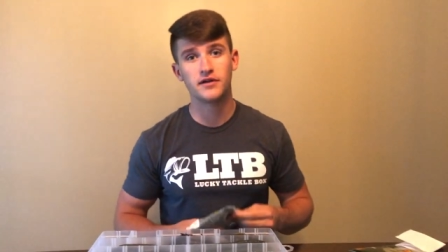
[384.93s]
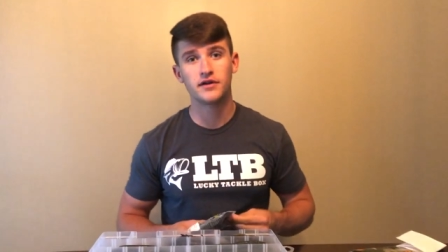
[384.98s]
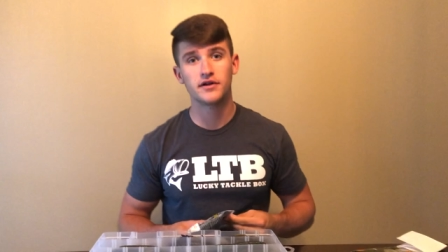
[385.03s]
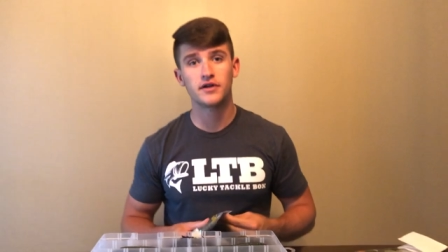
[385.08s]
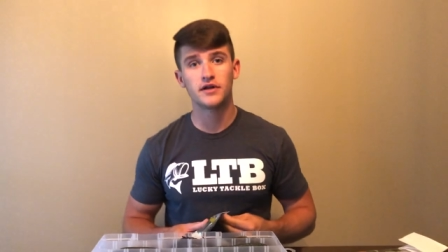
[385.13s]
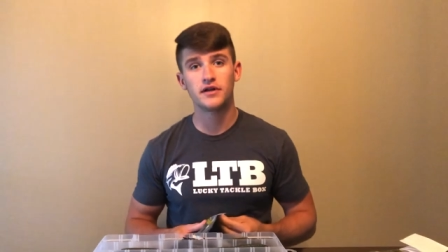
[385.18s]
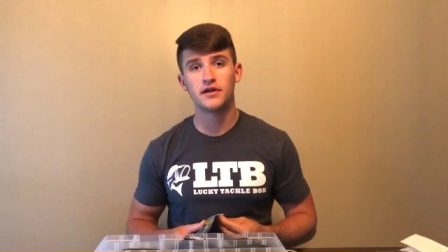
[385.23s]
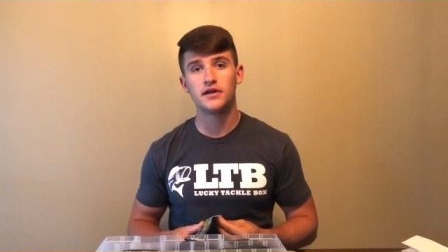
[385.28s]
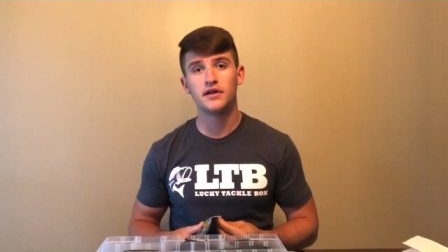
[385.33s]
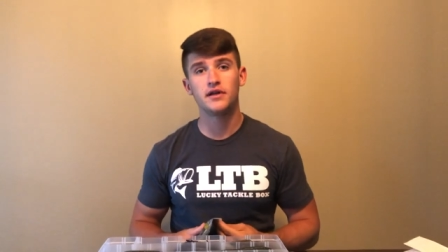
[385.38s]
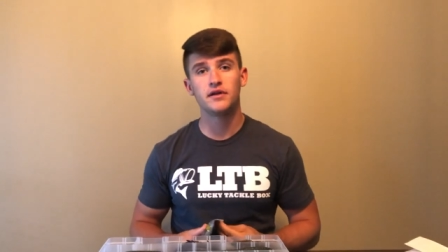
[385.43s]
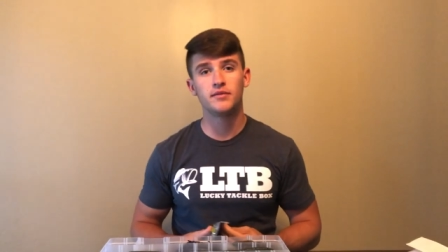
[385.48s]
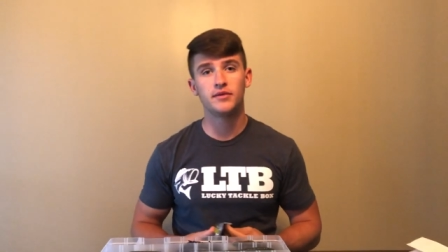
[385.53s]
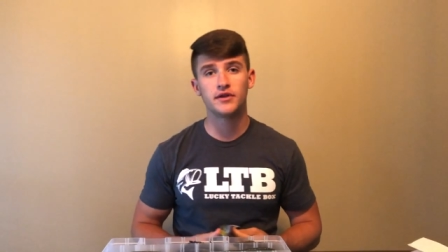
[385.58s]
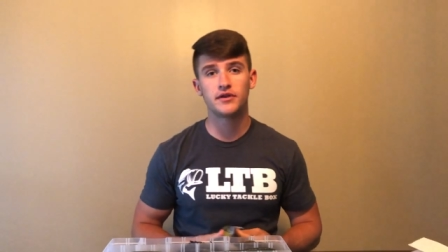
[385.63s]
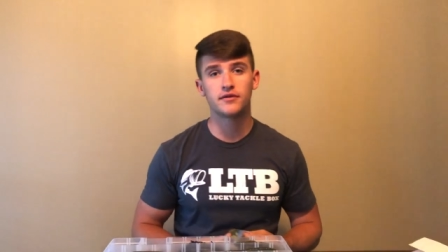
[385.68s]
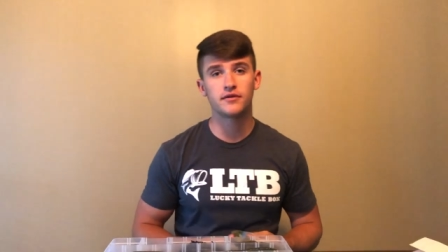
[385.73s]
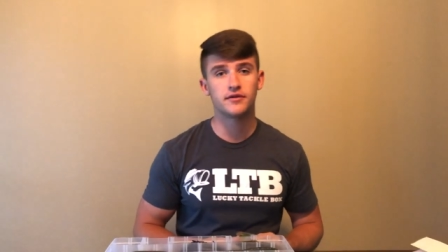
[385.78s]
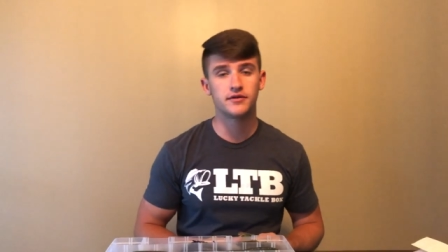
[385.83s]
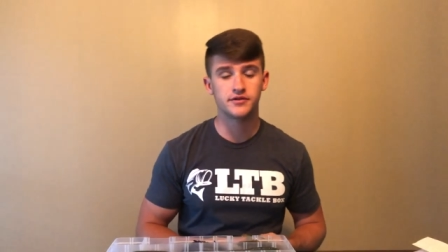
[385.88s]
you're gonna need to
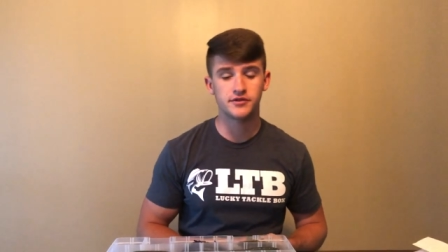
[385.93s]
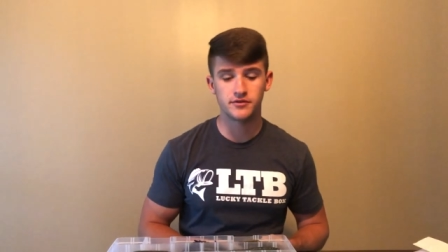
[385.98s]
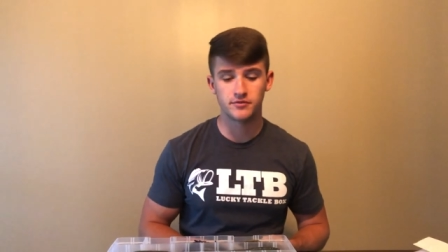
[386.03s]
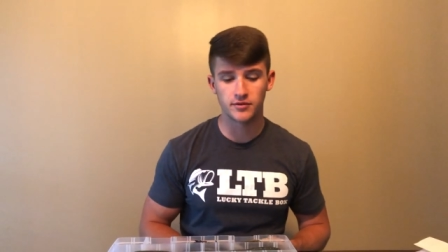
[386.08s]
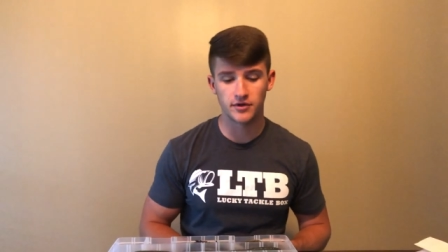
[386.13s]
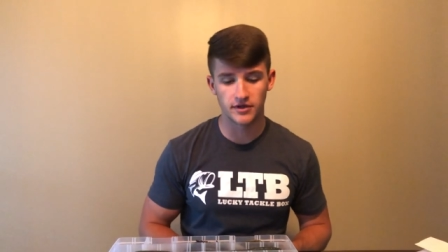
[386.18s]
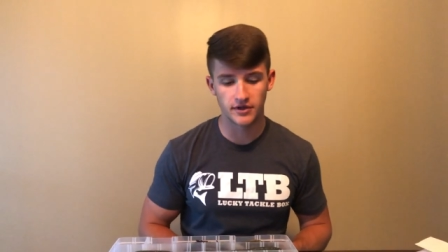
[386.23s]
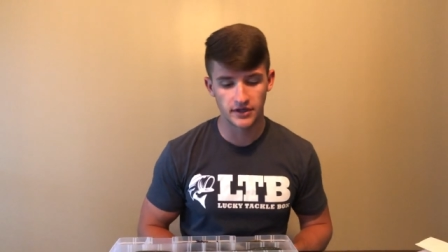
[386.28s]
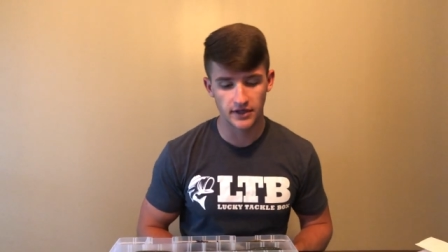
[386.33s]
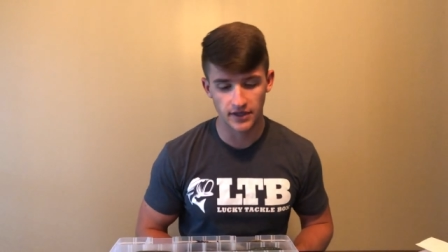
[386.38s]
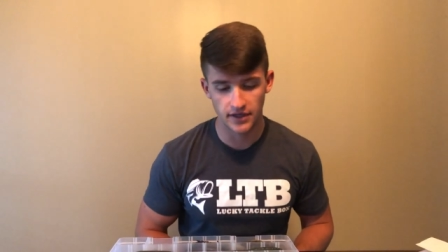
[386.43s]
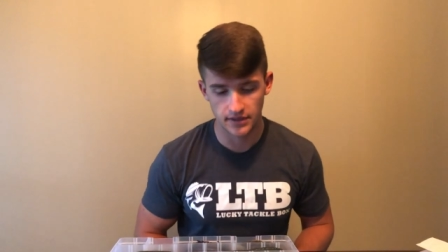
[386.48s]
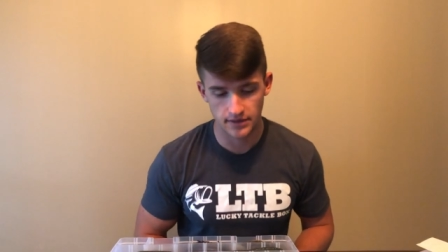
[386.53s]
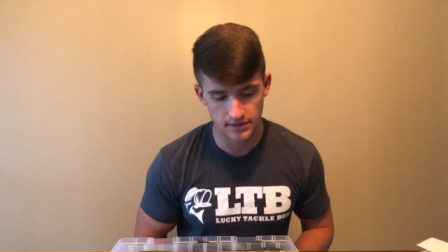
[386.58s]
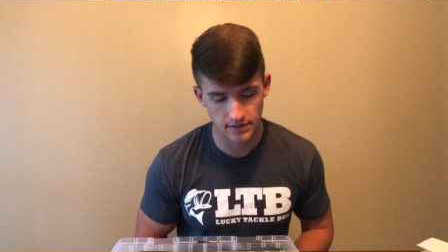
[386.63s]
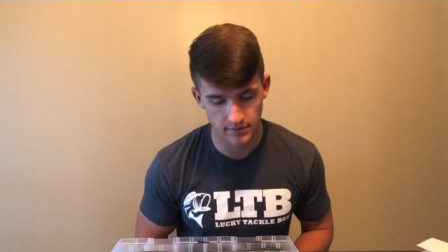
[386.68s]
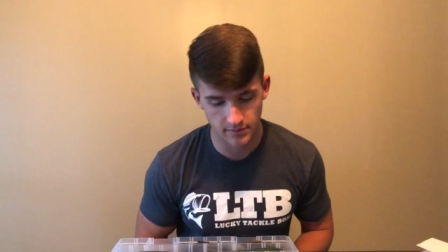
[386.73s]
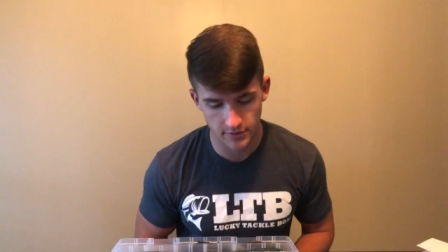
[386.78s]
be throwing June bug guys.